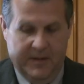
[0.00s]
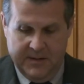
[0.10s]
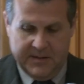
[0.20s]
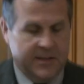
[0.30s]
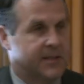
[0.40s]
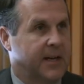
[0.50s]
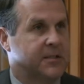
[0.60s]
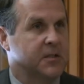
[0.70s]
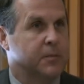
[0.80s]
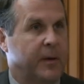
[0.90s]
This is
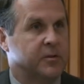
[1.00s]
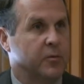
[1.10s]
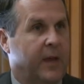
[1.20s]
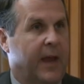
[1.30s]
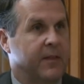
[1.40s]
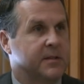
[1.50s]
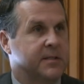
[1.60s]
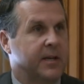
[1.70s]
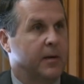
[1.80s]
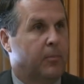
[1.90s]
such a special day in the
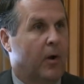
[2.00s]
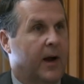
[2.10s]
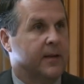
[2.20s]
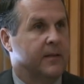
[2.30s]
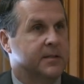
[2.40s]
city of Brockton,